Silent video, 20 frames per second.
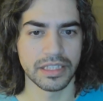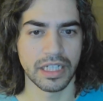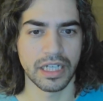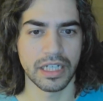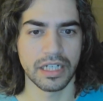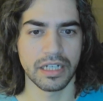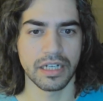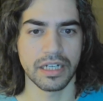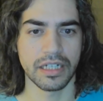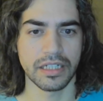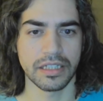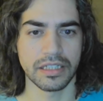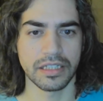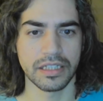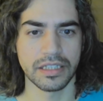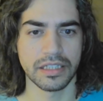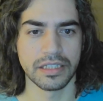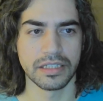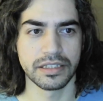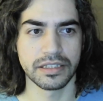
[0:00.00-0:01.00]
Alright,
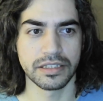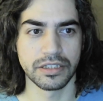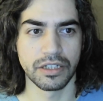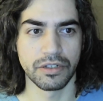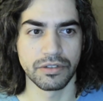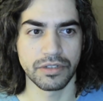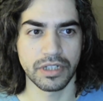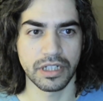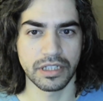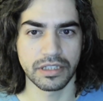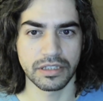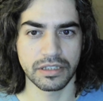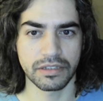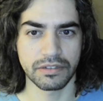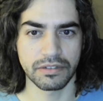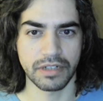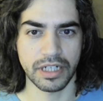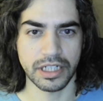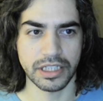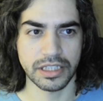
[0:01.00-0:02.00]
and this is no color
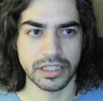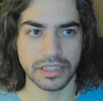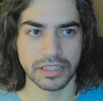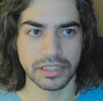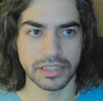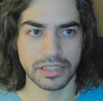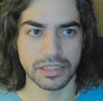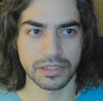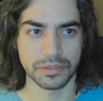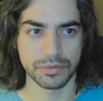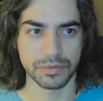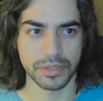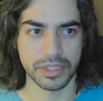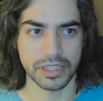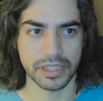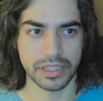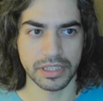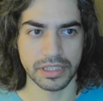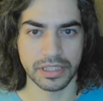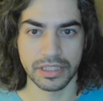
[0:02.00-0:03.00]
correction, this is with
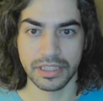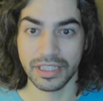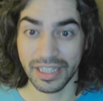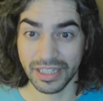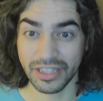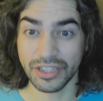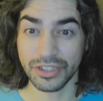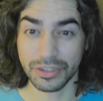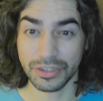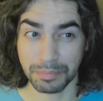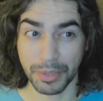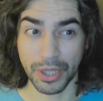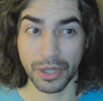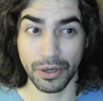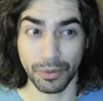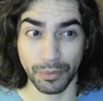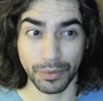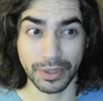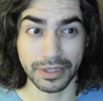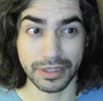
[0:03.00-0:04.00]
it. It looks
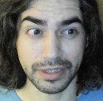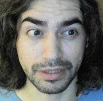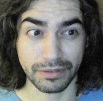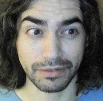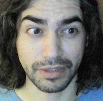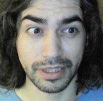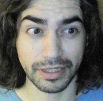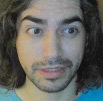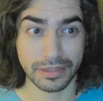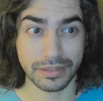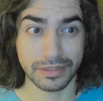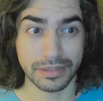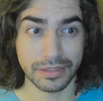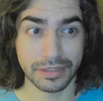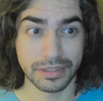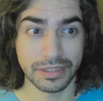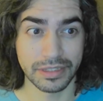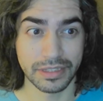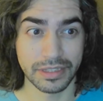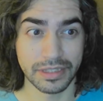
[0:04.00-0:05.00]
better with it, right?
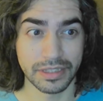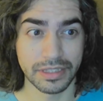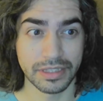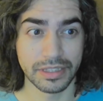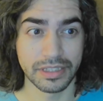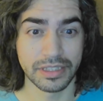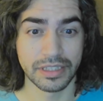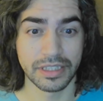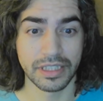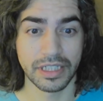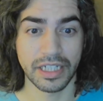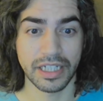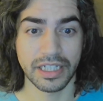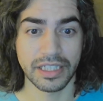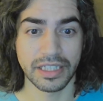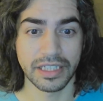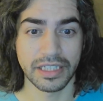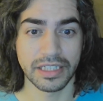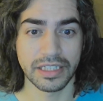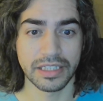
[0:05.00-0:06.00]

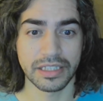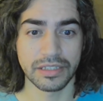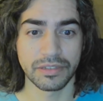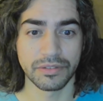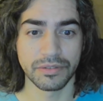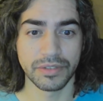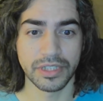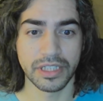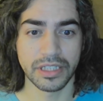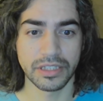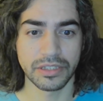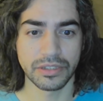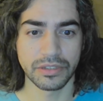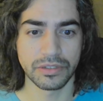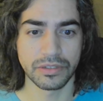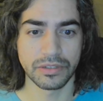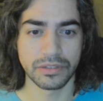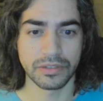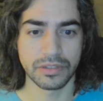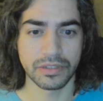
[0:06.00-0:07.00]
And then we could
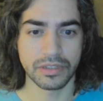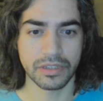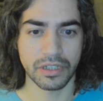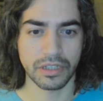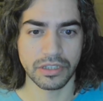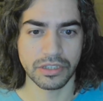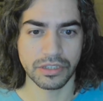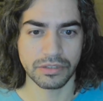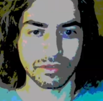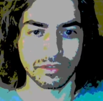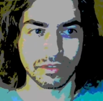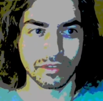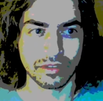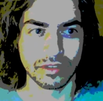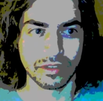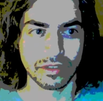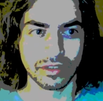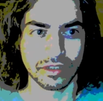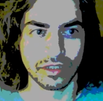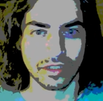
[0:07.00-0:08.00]
do cartoon.
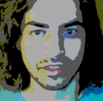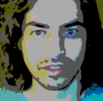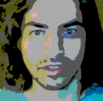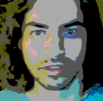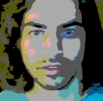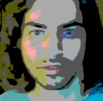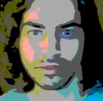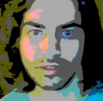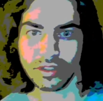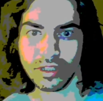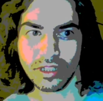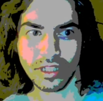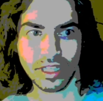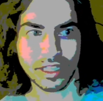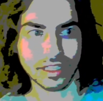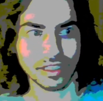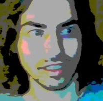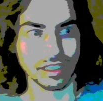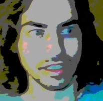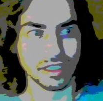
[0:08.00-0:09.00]
We're all
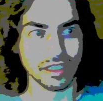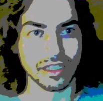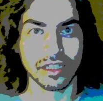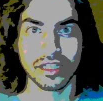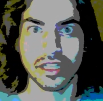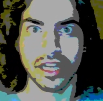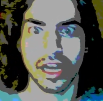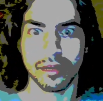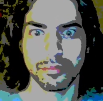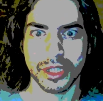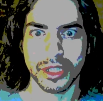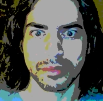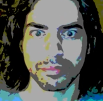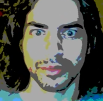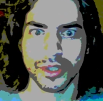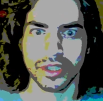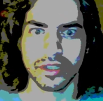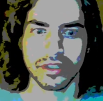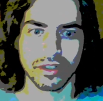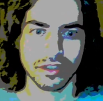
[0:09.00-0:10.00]
like comic
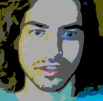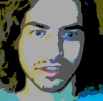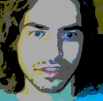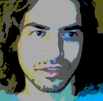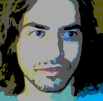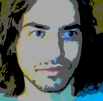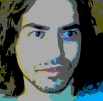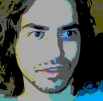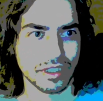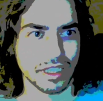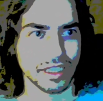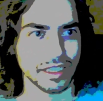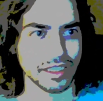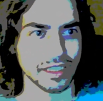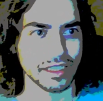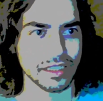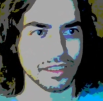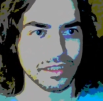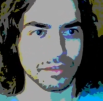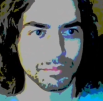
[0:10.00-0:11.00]
book cartoon like,
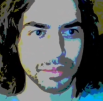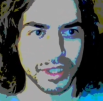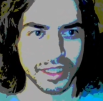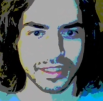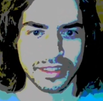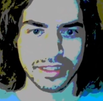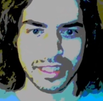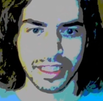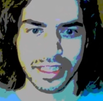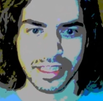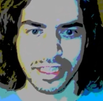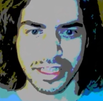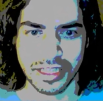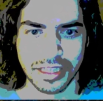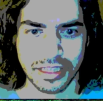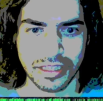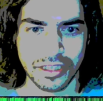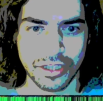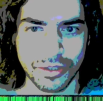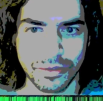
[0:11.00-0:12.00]

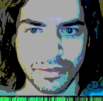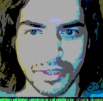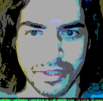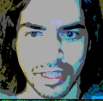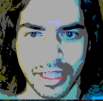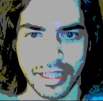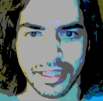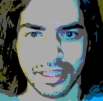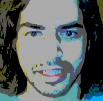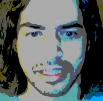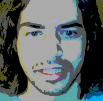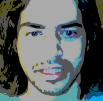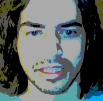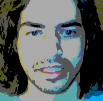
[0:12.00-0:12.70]
PlayStation 2 like.